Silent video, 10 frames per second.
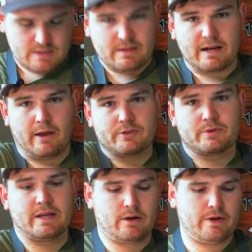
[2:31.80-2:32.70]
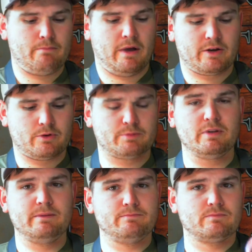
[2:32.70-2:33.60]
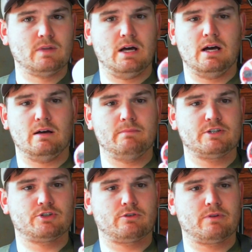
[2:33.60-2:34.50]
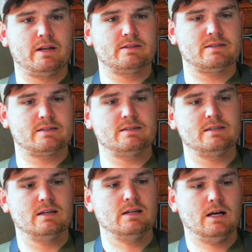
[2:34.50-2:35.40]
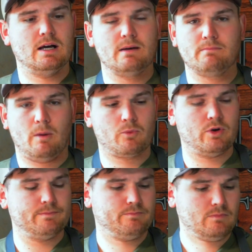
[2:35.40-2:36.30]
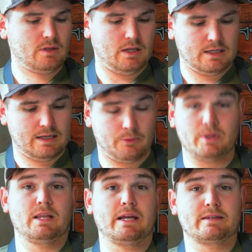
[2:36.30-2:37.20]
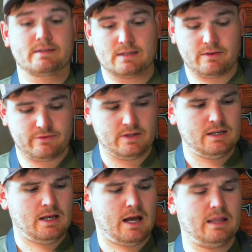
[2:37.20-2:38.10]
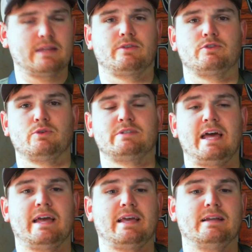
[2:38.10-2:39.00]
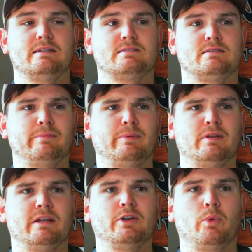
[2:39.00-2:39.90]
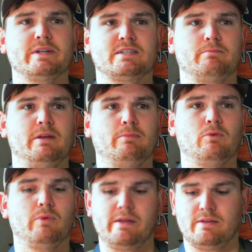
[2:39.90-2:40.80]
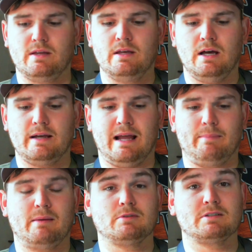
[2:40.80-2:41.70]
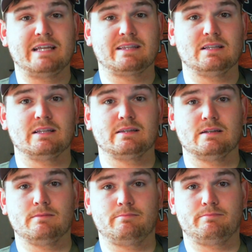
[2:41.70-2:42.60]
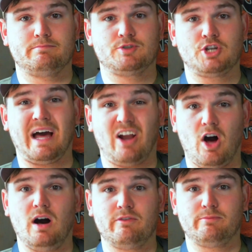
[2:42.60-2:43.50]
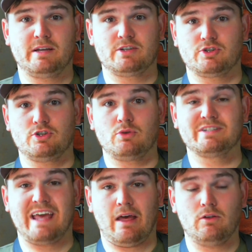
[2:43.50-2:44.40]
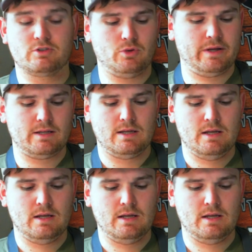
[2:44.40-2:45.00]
Then I also carry micro split, measuring grains. This is Umpqua. I really like this stuff. I like that there's no tag end. It annoys some people with not being able to take the shot off because there's no tail to it.